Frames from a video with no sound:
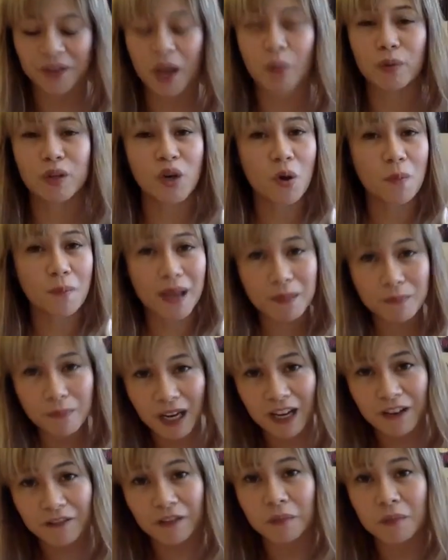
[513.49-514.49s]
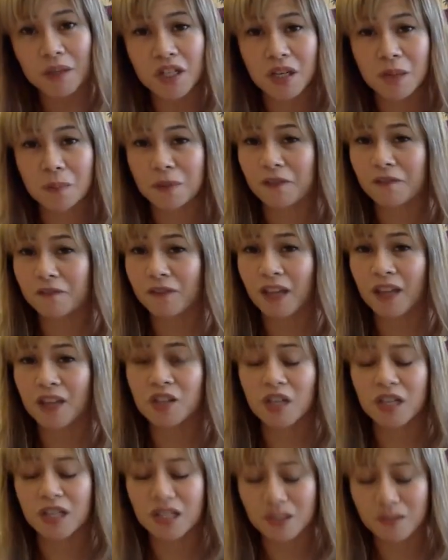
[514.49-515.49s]
We don't make money from the shipping fee,
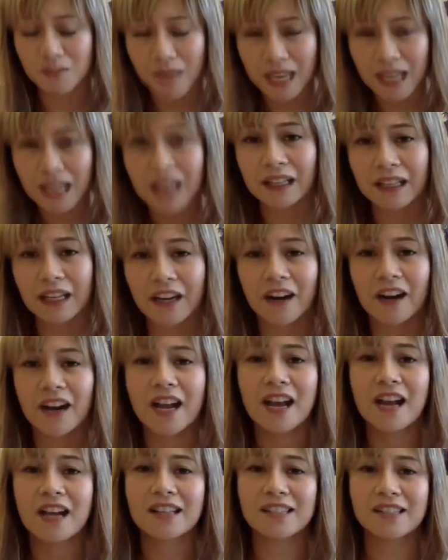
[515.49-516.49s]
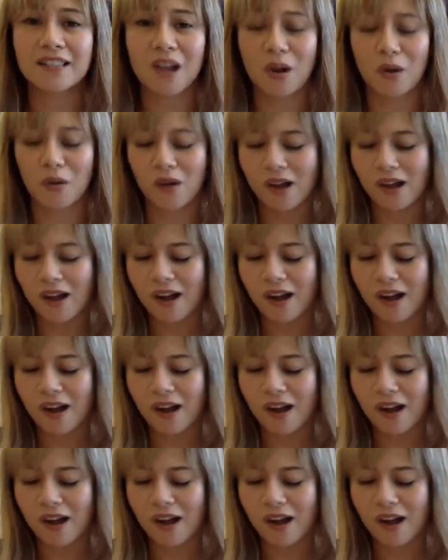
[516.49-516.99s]
just to make it clear. So